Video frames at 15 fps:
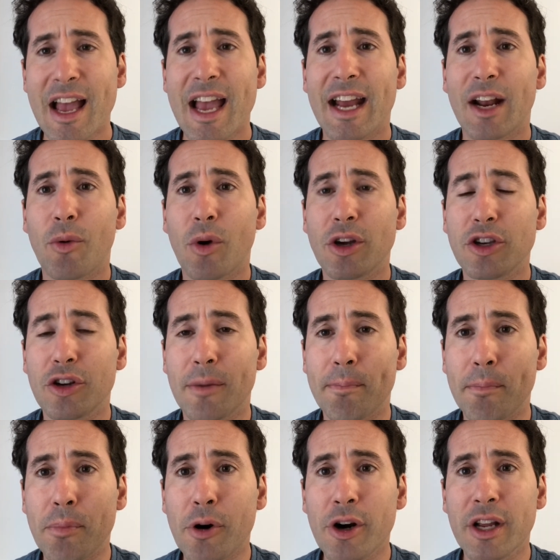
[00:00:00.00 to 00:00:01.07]
and I want you to
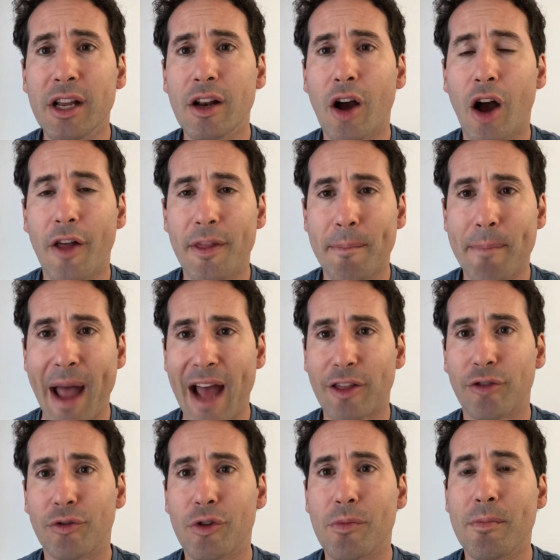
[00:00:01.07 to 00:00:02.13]
put it on the
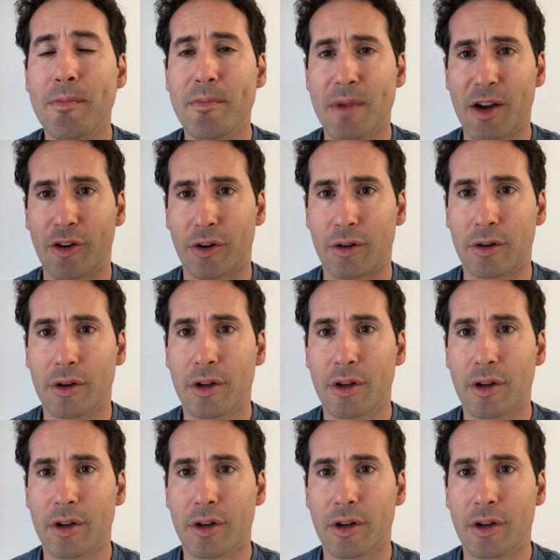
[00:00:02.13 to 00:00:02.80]
bathroom mirror.